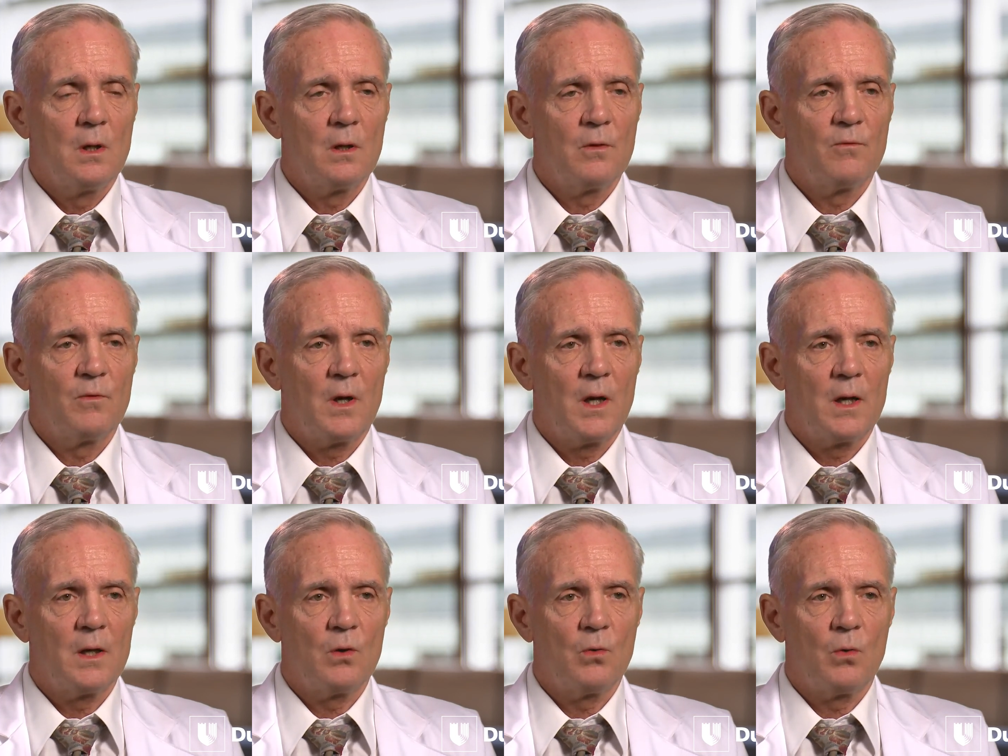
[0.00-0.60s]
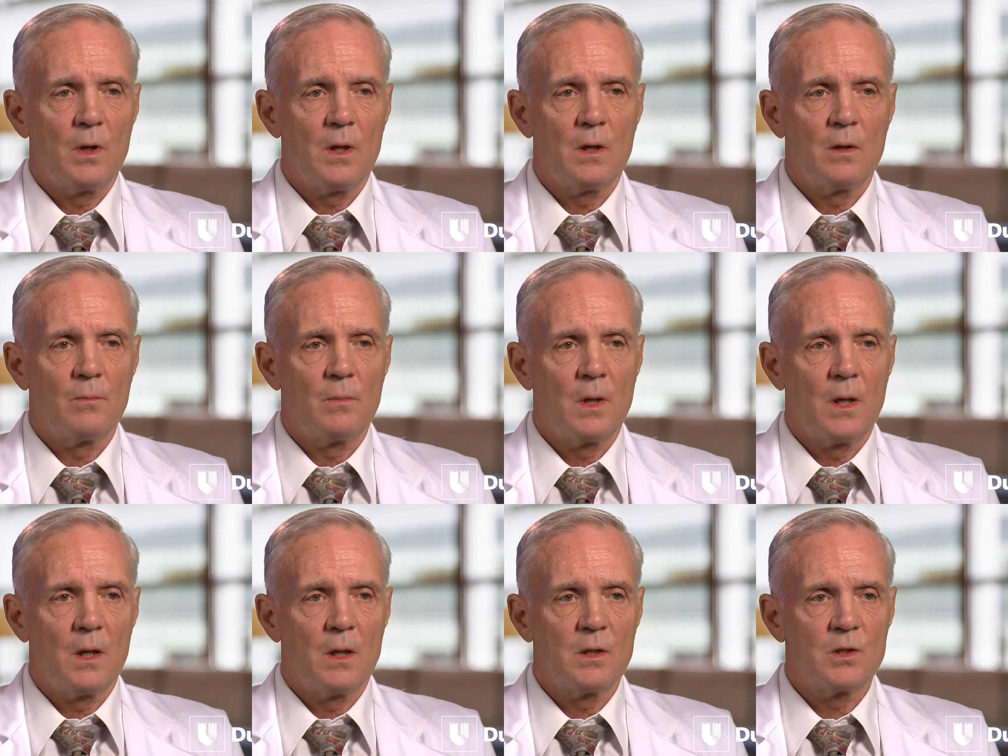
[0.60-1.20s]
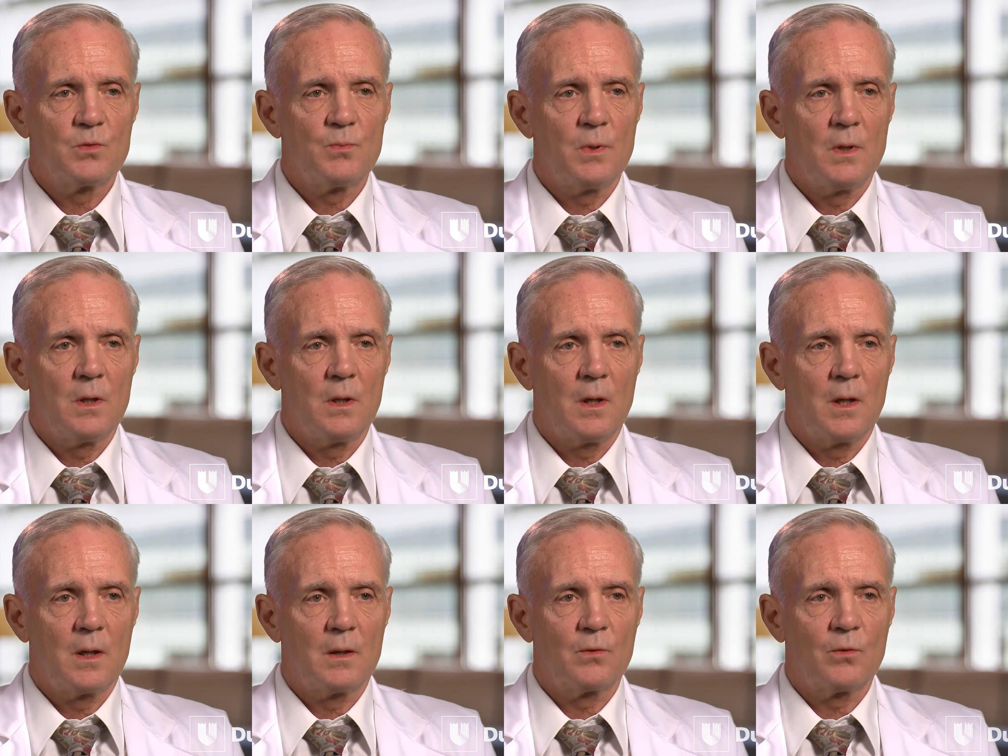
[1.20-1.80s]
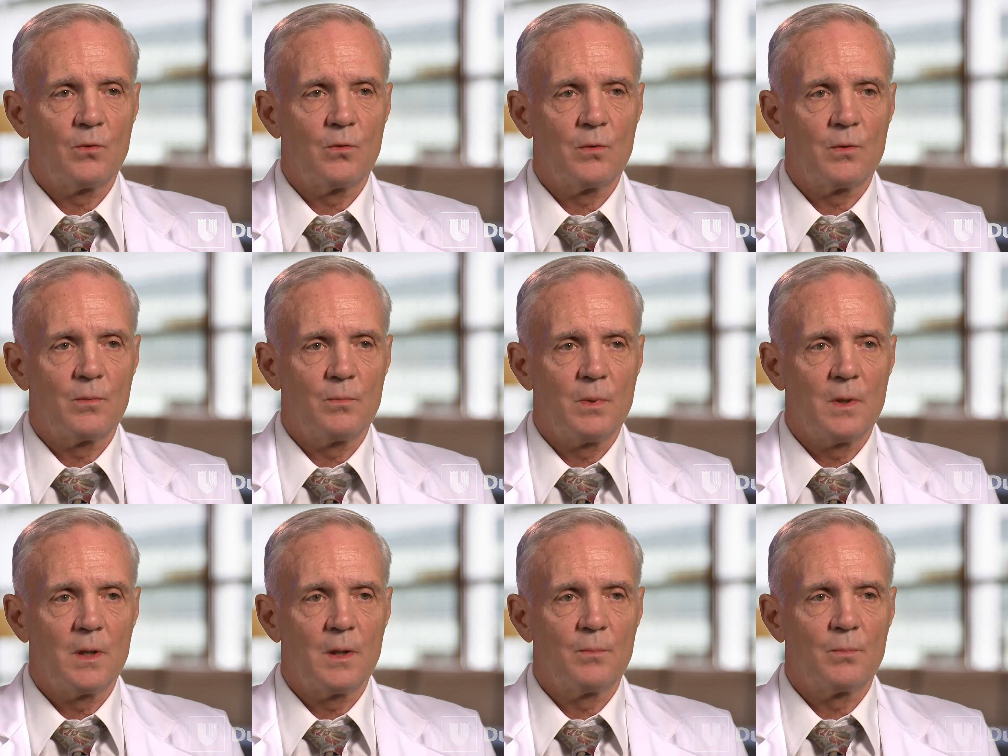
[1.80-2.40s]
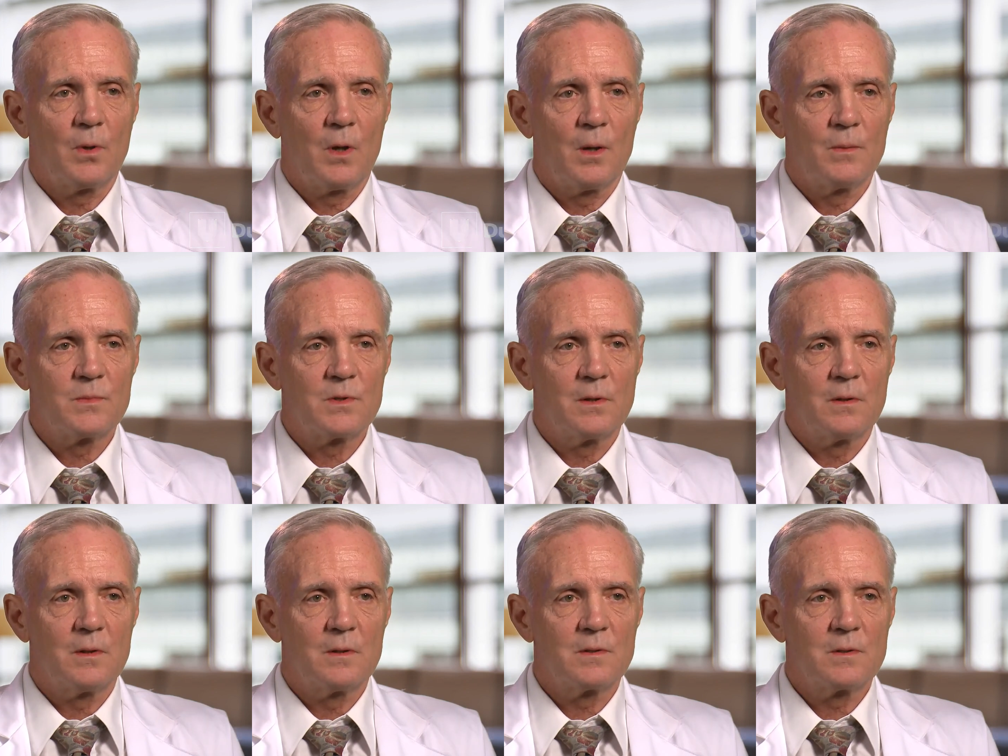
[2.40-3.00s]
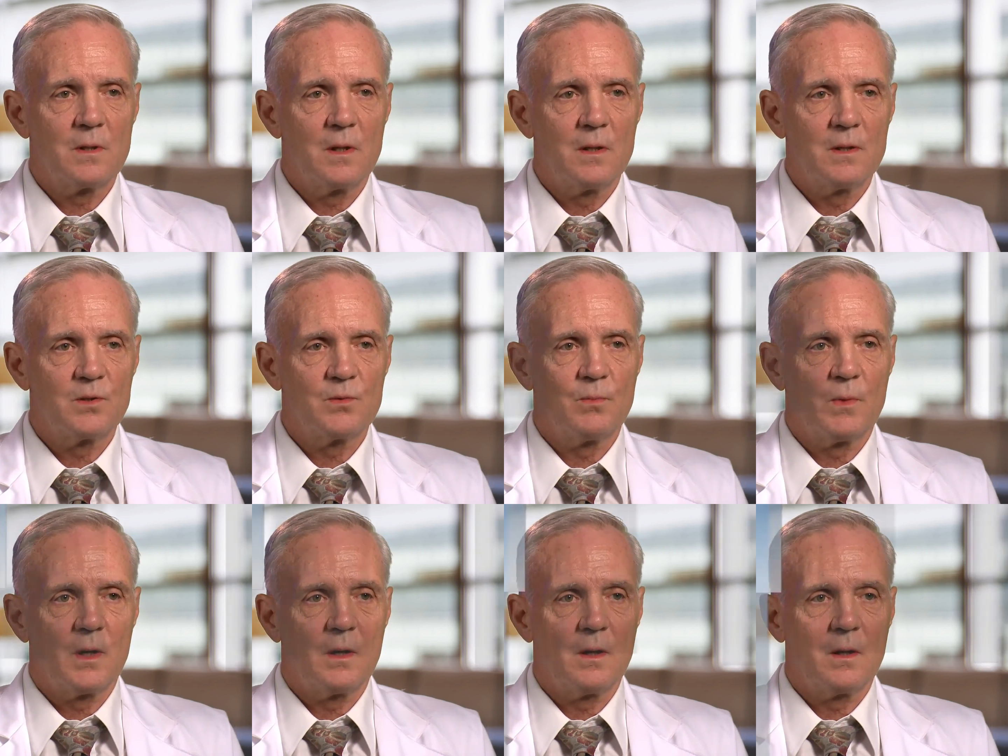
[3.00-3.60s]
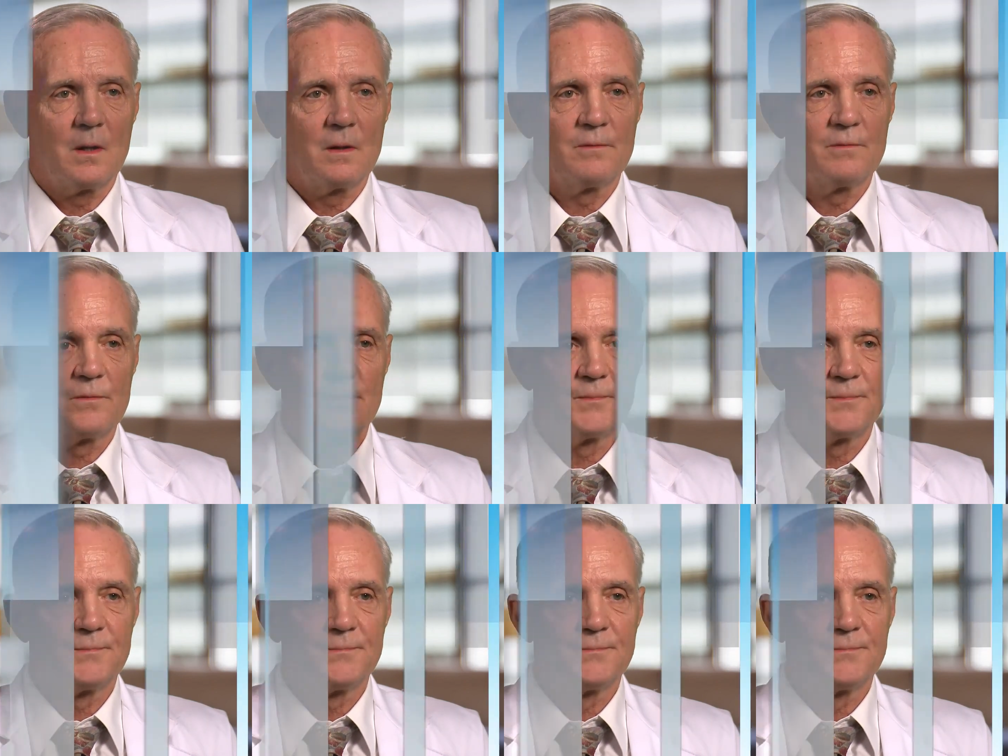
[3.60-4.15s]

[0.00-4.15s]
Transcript: evaluate and manage pediatric orthopedic problems at this stage in my life.